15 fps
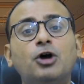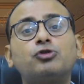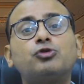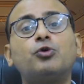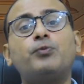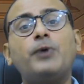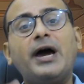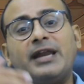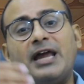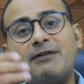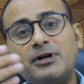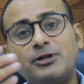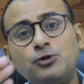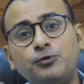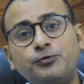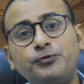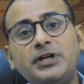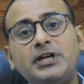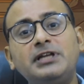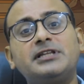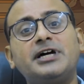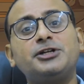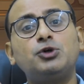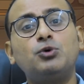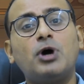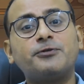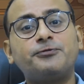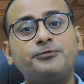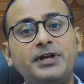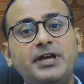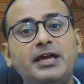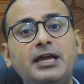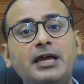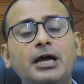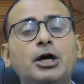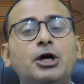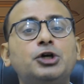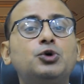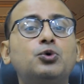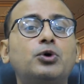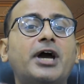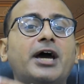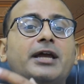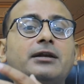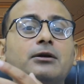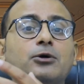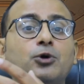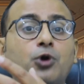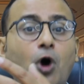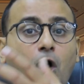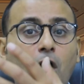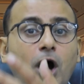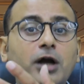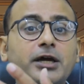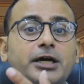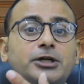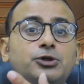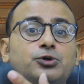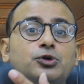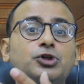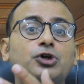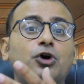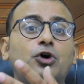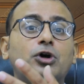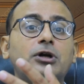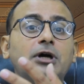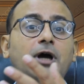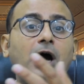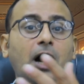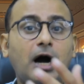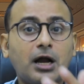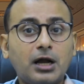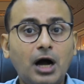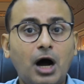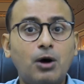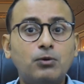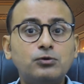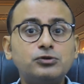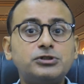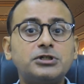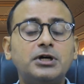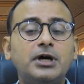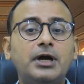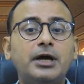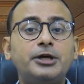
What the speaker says: so whenever you feel that you are free, you can log into your account,